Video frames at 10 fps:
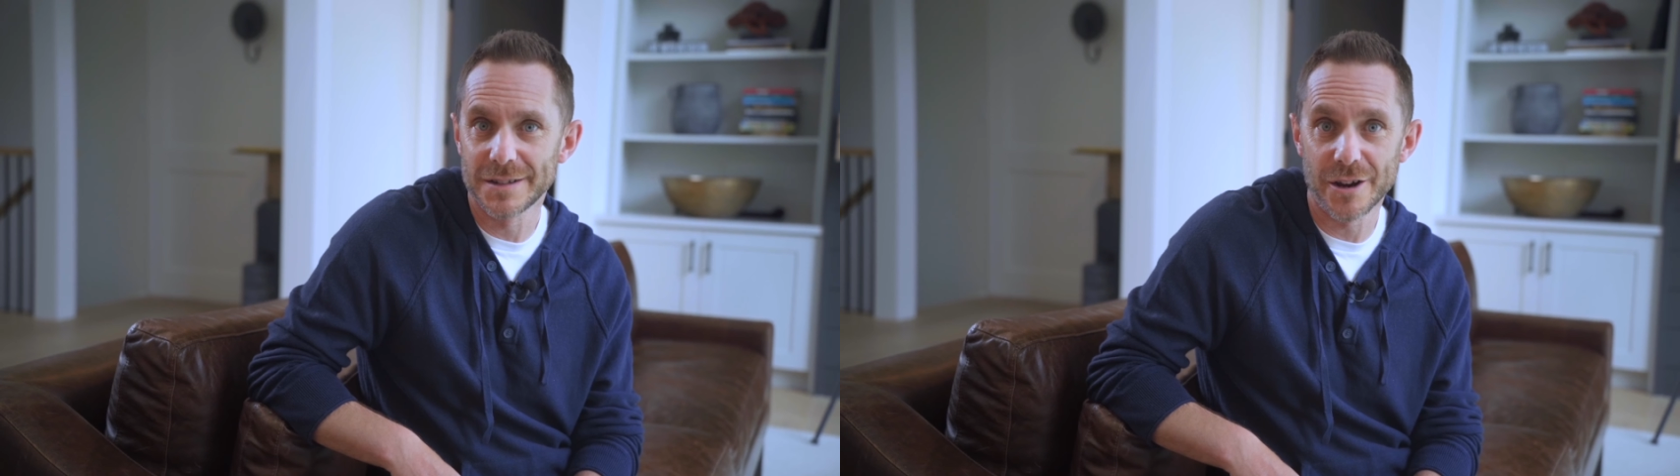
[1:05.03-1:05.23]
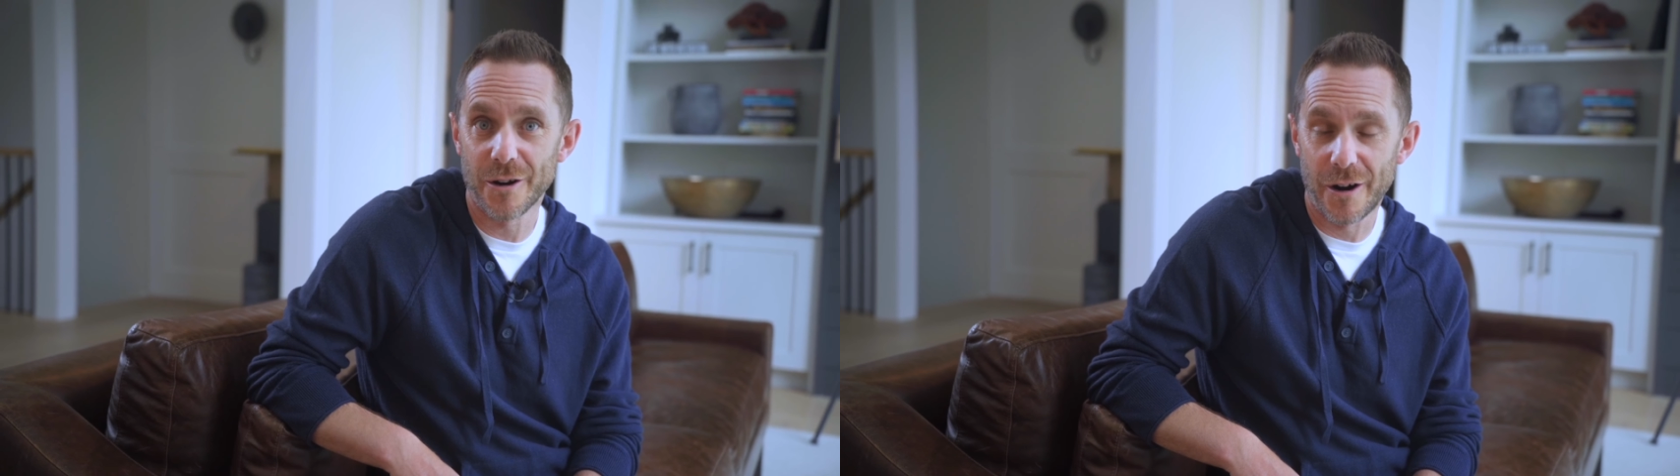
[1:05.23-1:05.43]

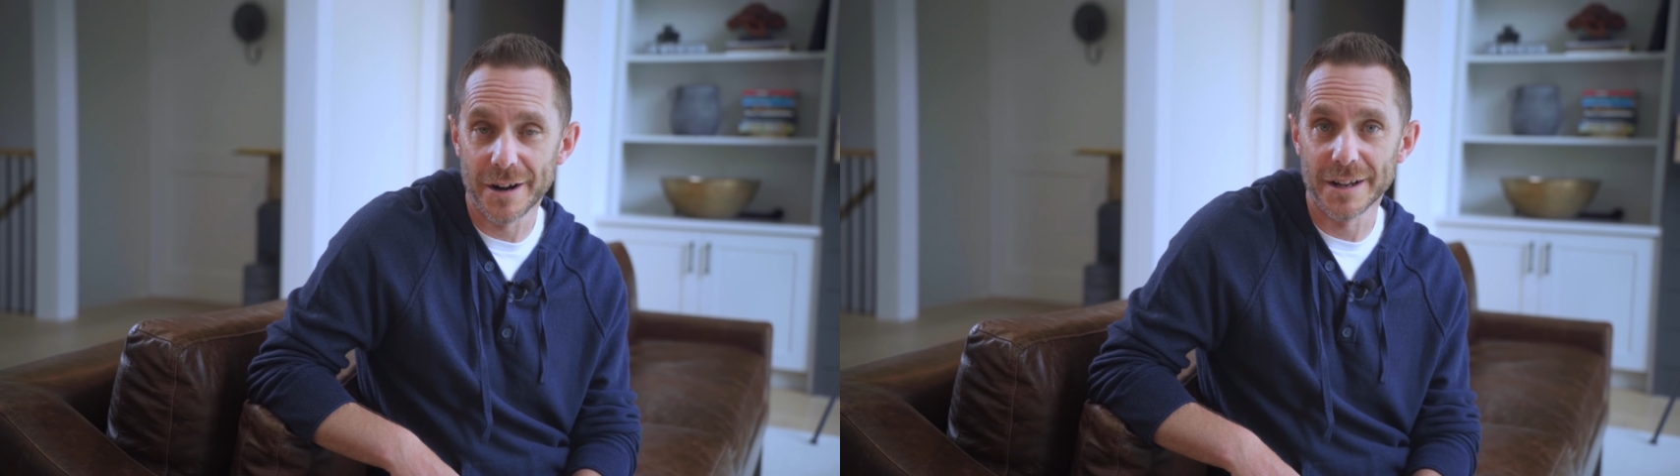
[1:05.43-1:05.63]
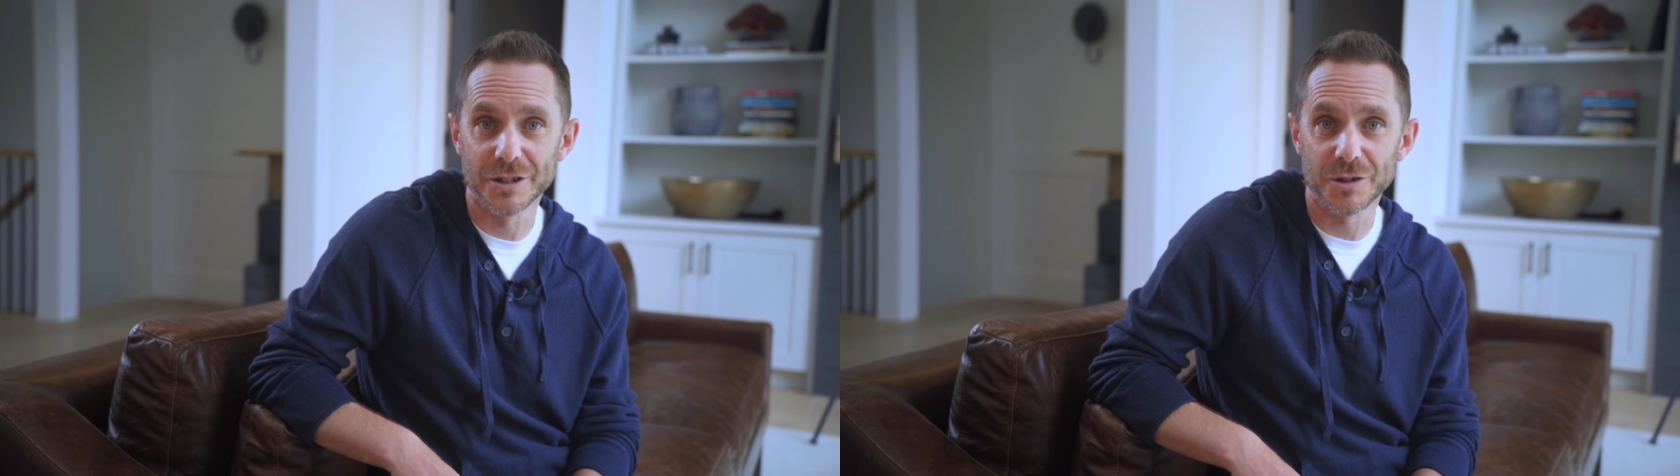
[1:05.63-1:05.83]
that your
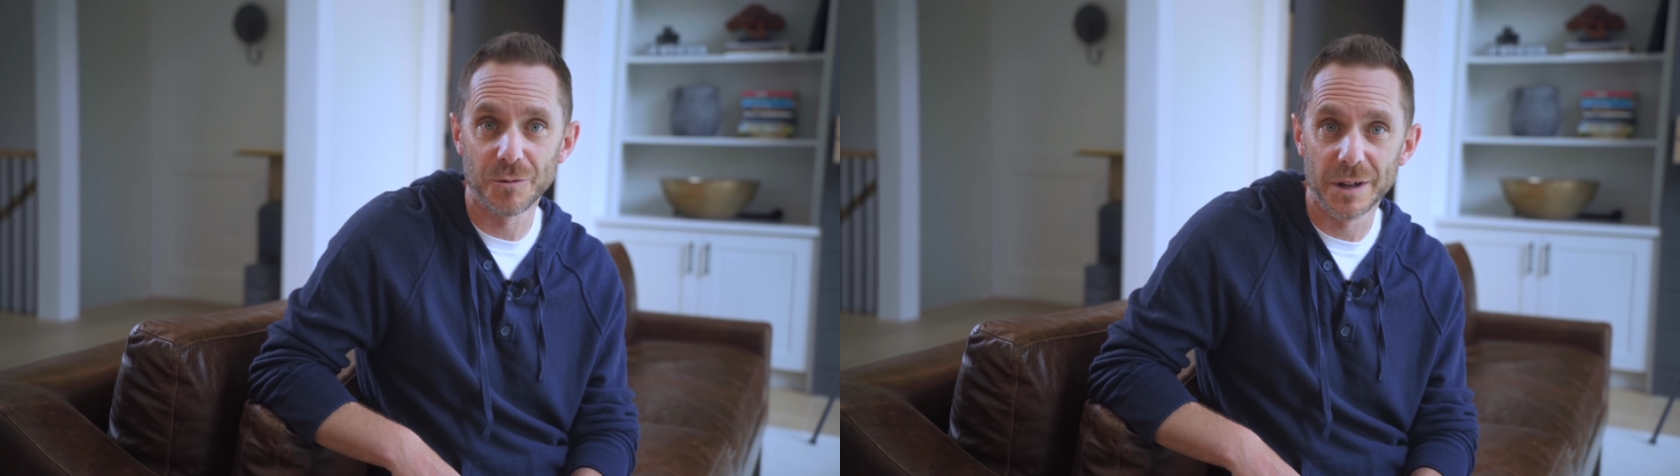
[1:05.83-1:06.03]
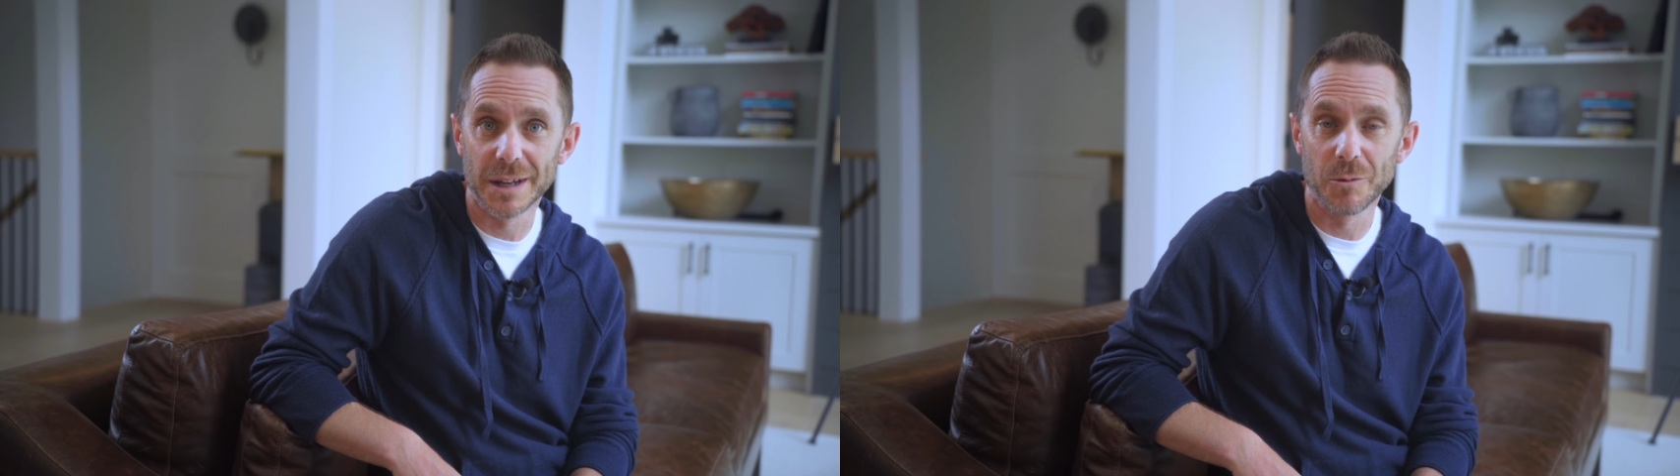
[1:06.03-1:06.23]
audience really